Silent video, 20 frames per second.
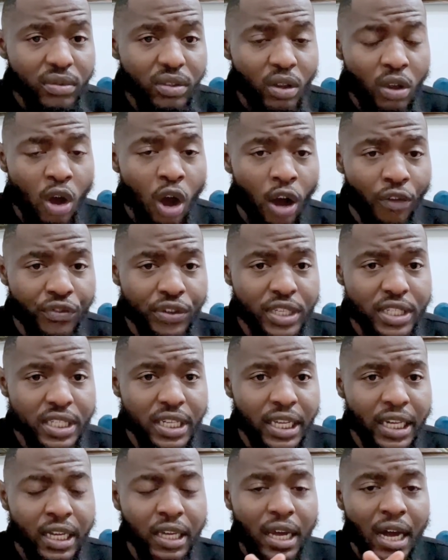
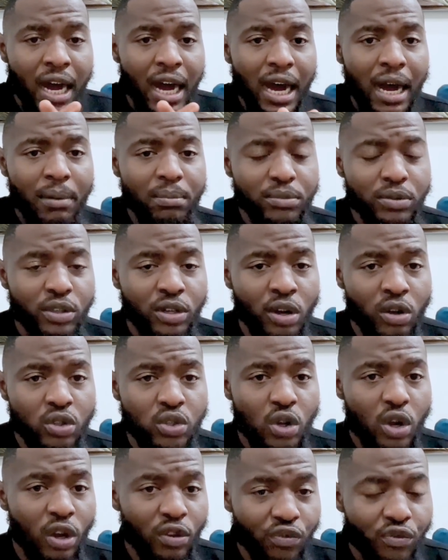obviously, to
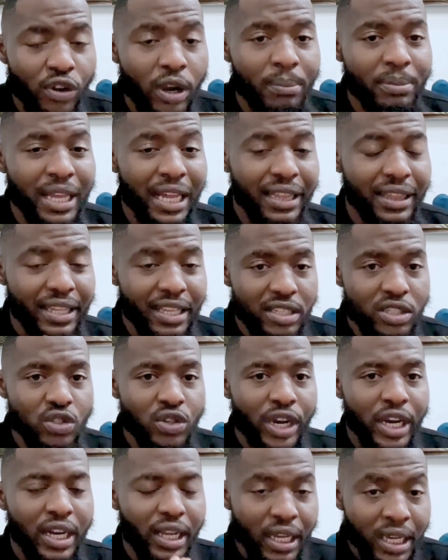confirm that this
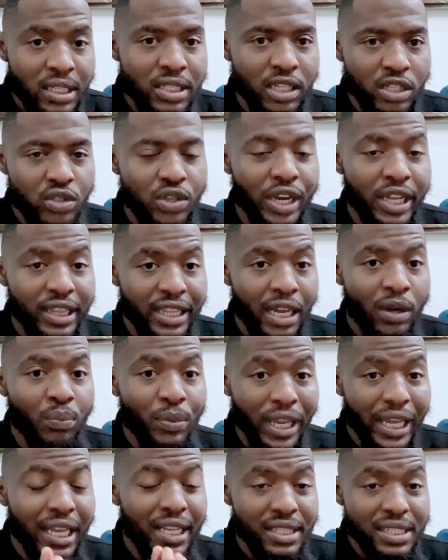trade is a trade that we
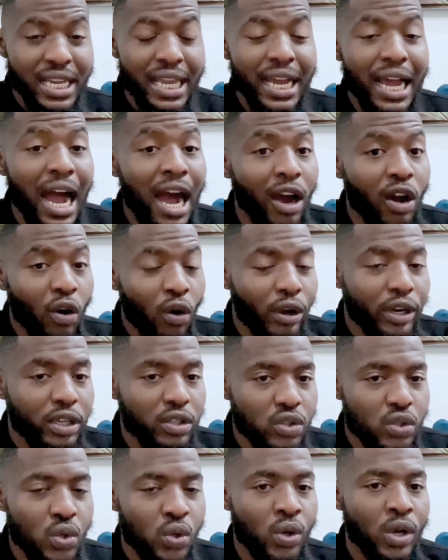can take according
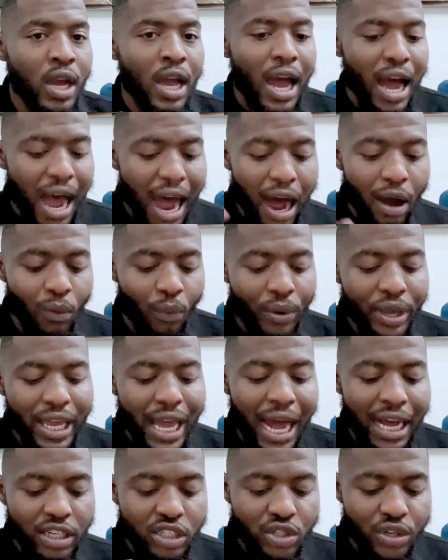to how we
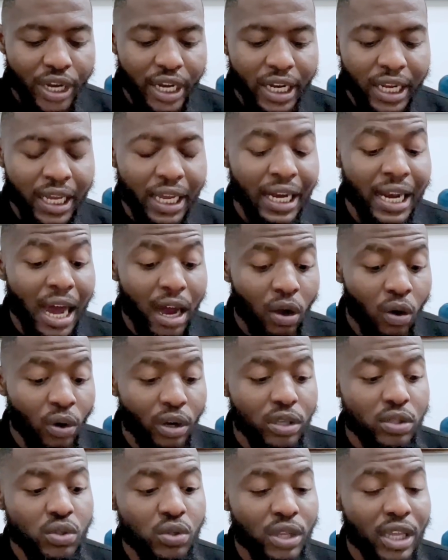are trading and
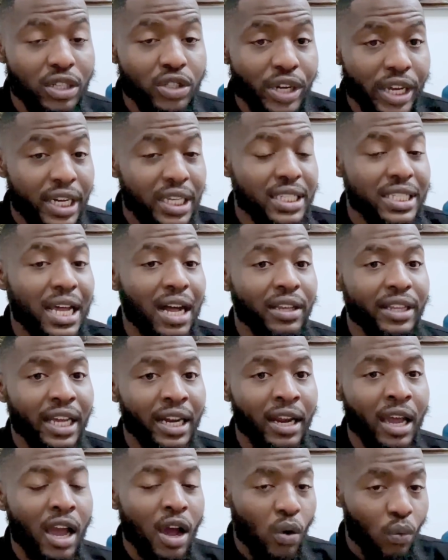according to the trading style that
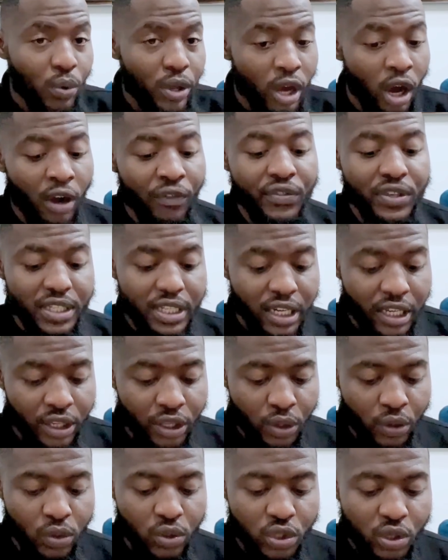we obviously
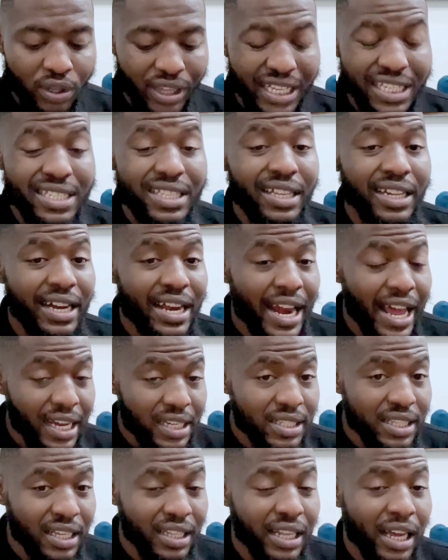use. So that's the next
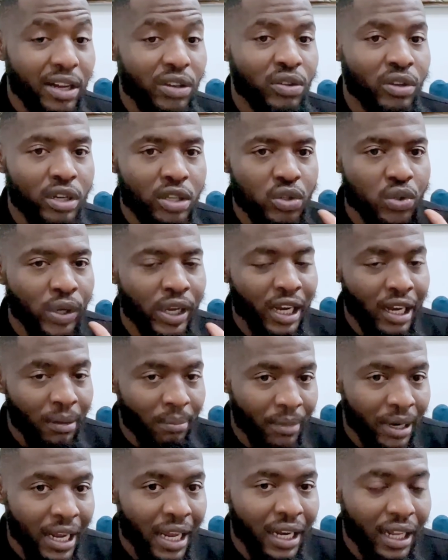thing that you need to
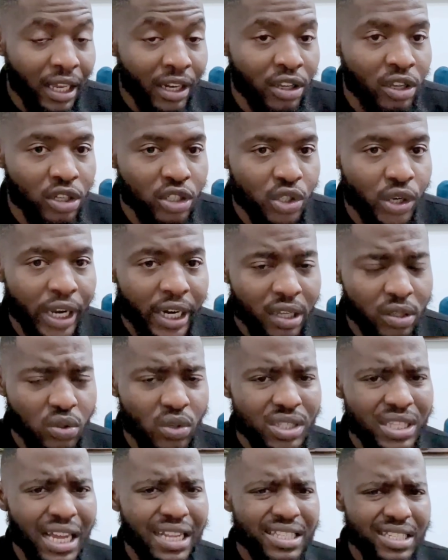eliminate in your trading to
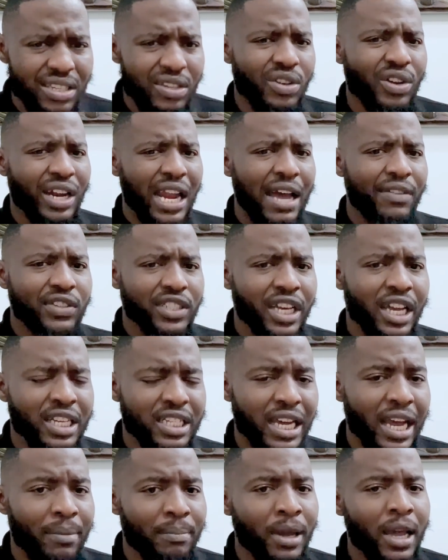start seeing your life change.
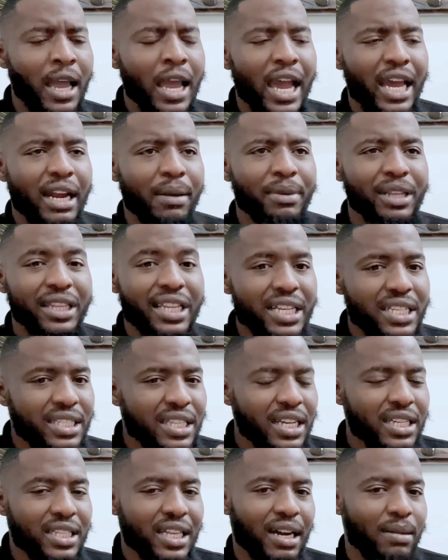And I mean, these
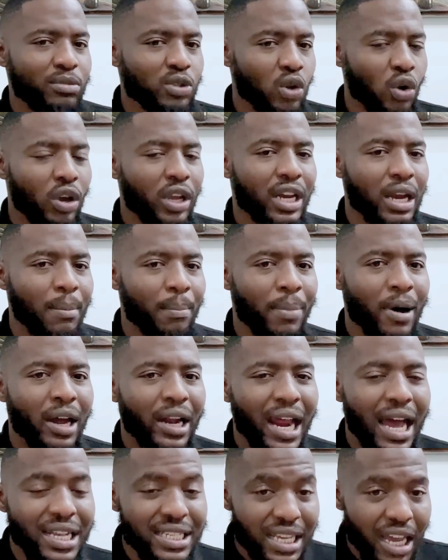things that I'm talking
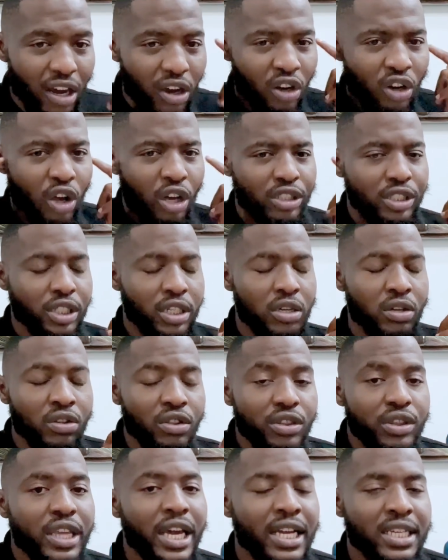about are psychological
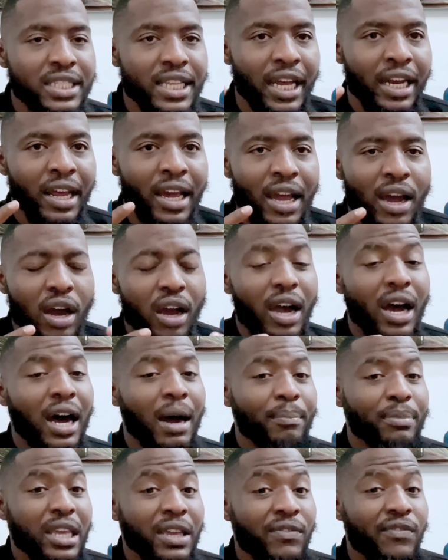things that
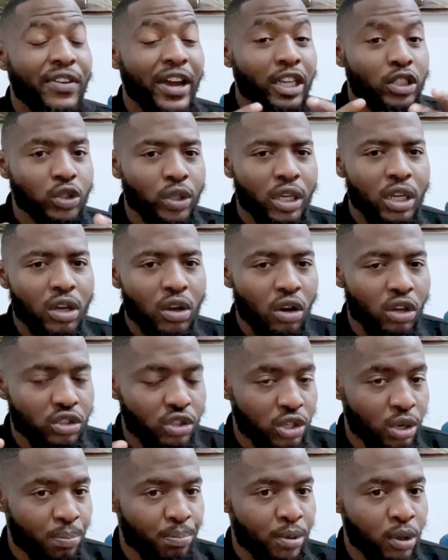eventually
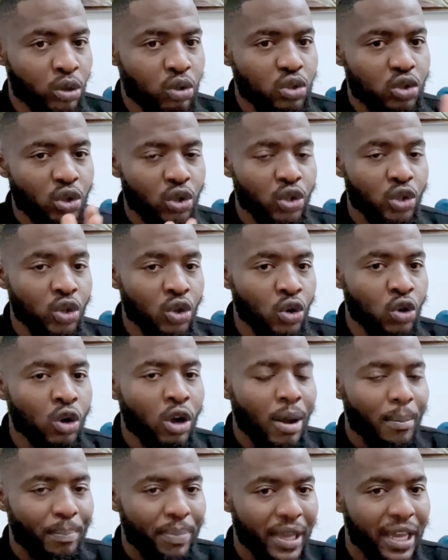contribute to you
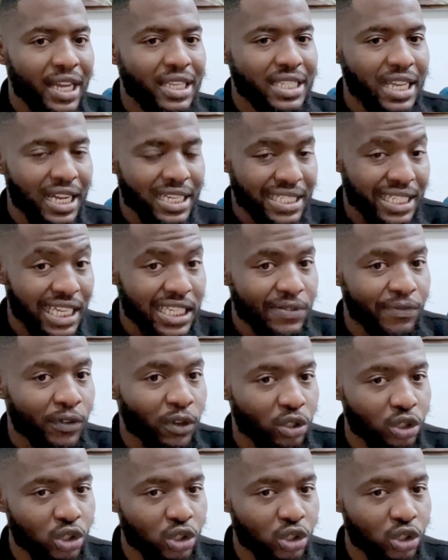being a successful